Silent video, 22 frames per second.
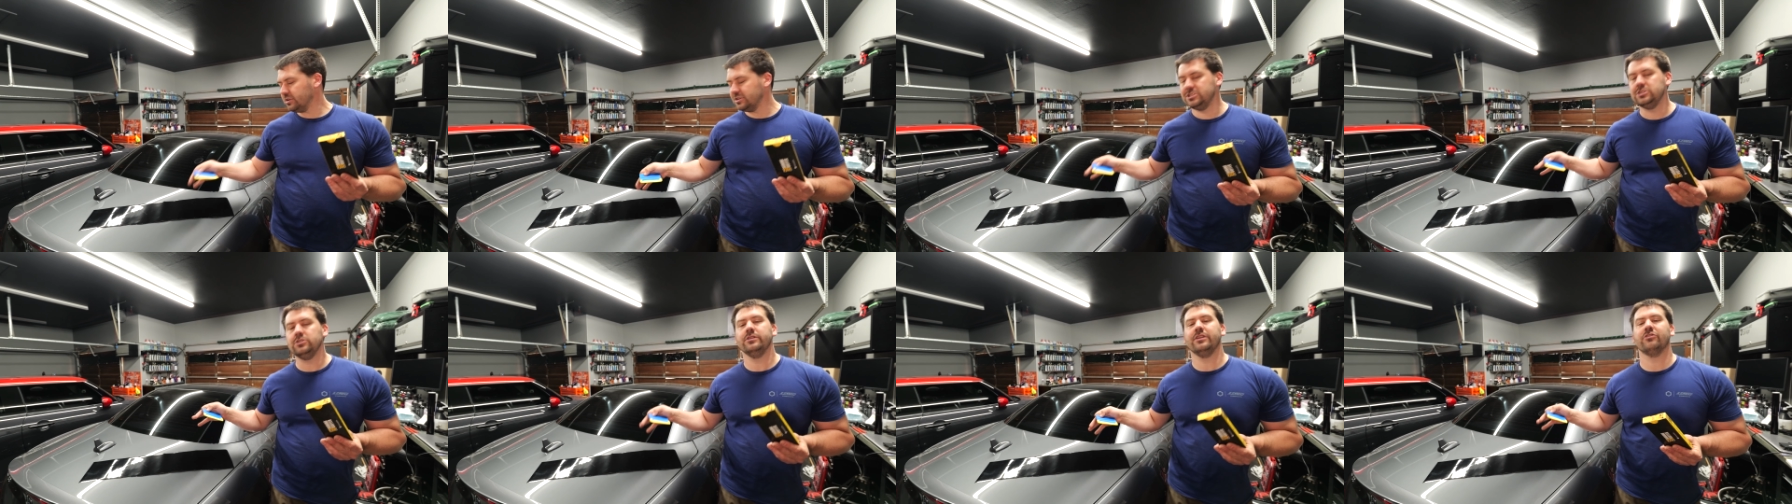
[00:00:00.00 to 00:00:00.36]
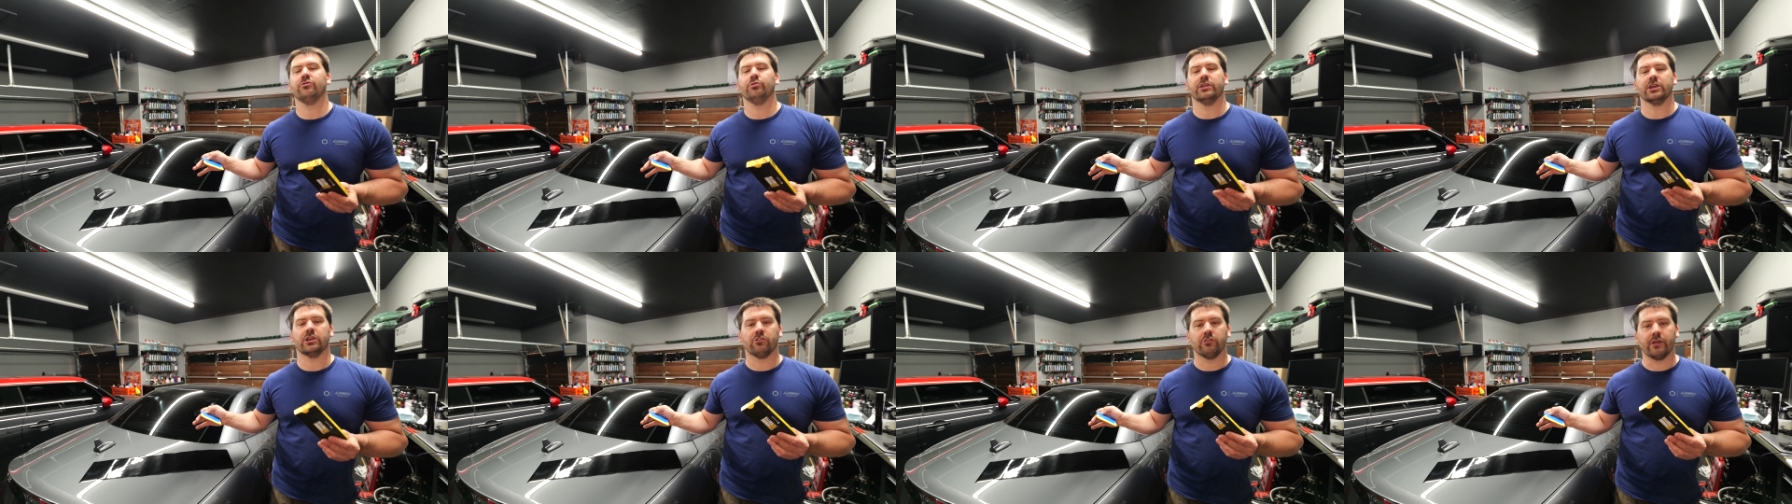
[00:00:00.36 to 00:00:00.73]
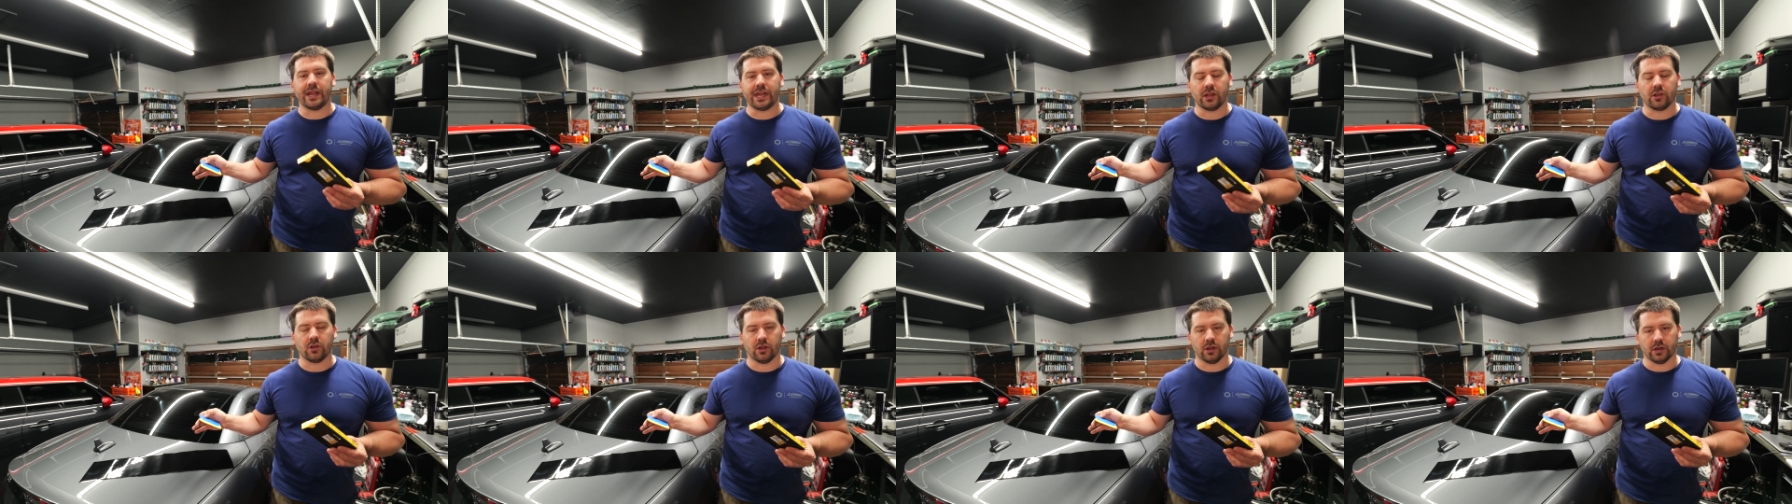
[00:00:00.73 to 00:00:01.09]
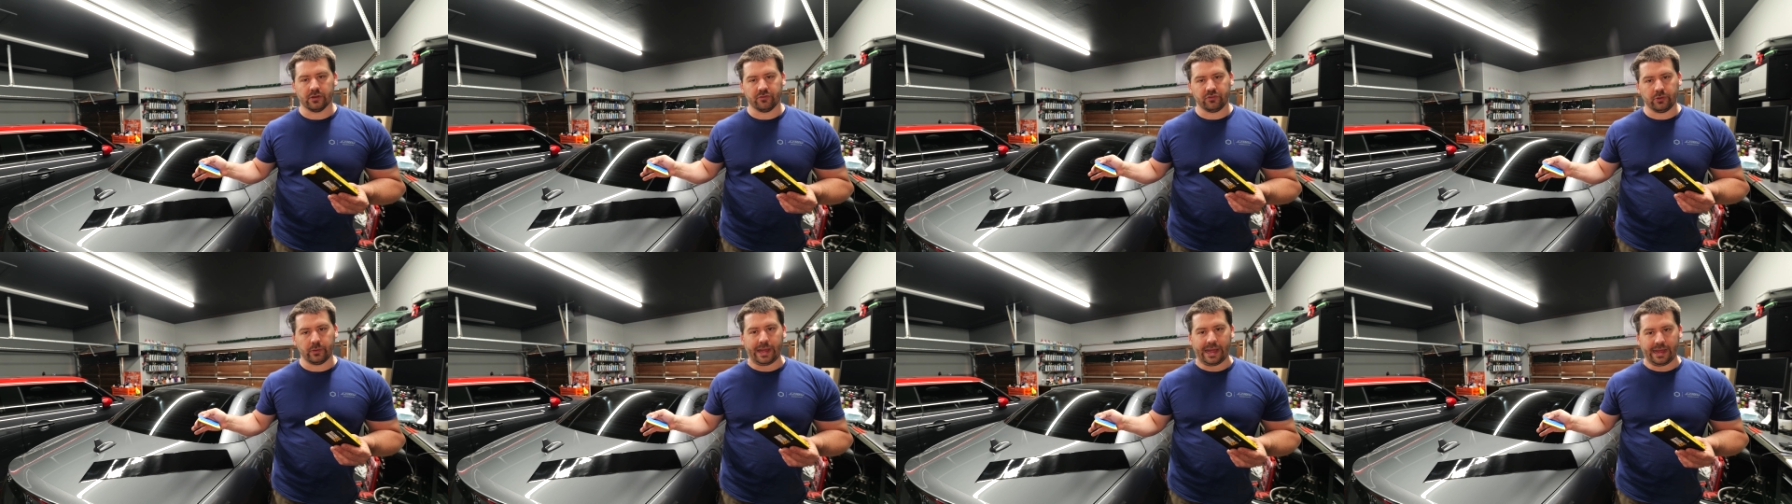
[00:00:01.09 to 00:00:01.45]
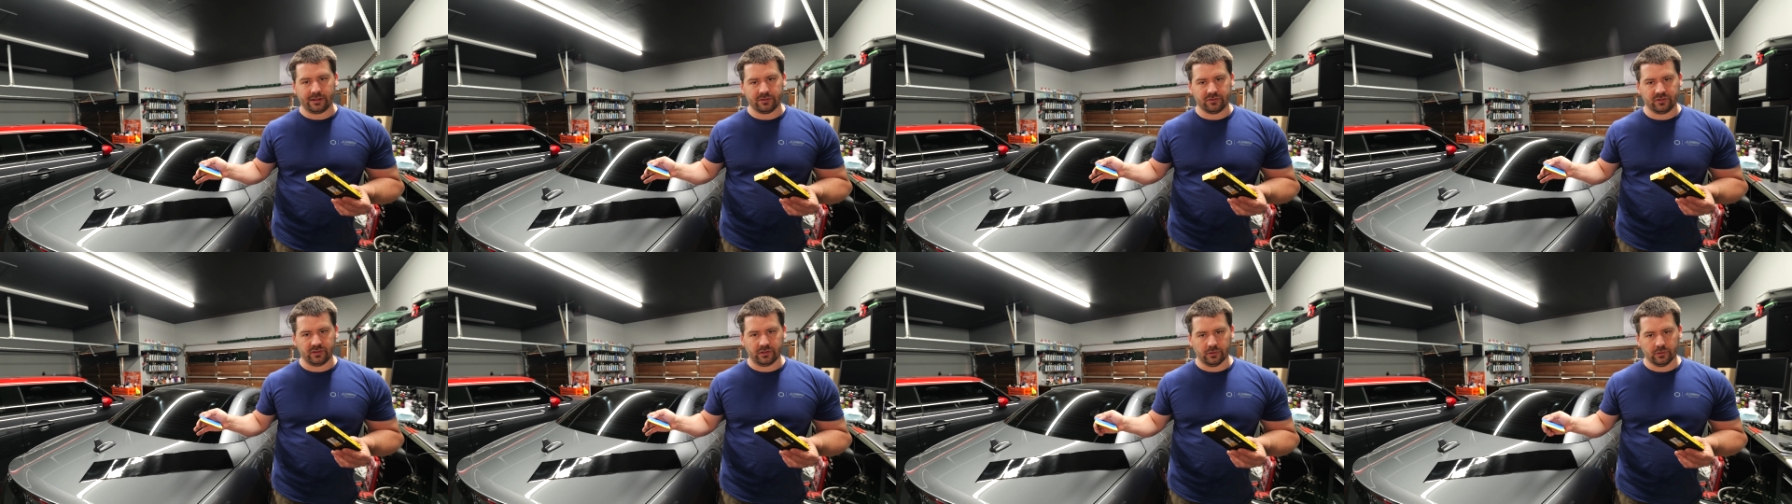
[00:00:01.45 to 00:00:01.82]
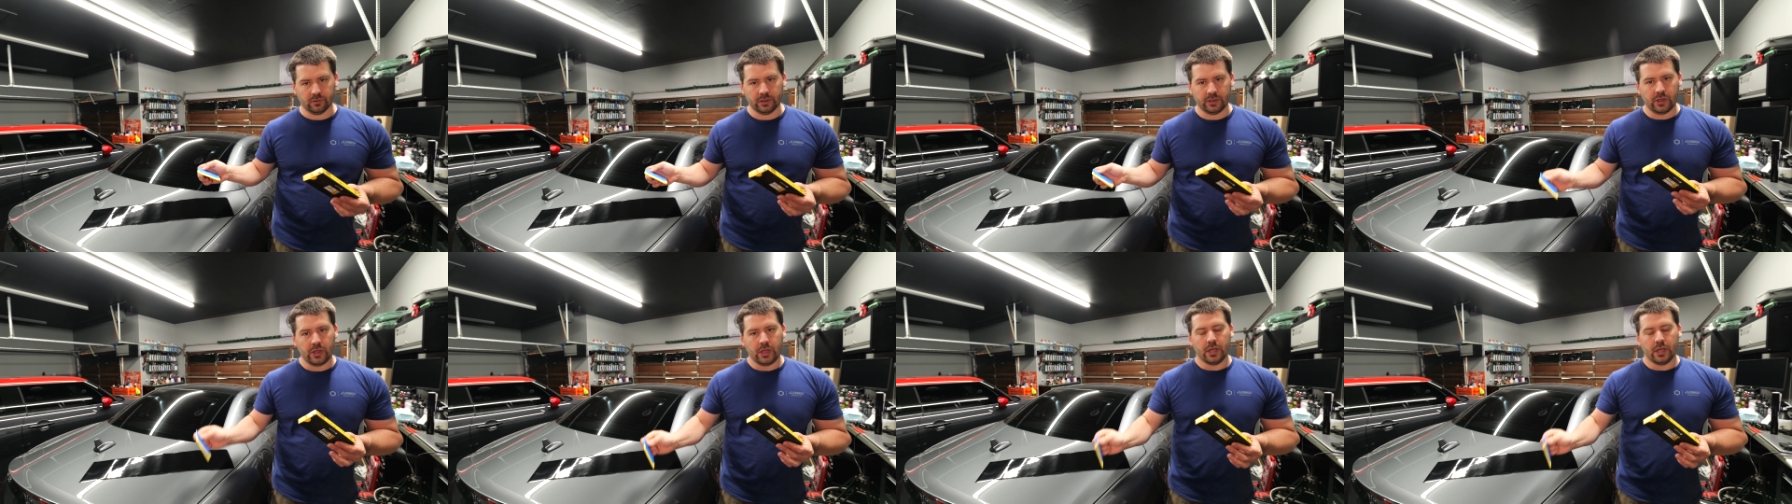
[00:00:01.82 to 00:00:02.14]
could do this with a credit card if you had to.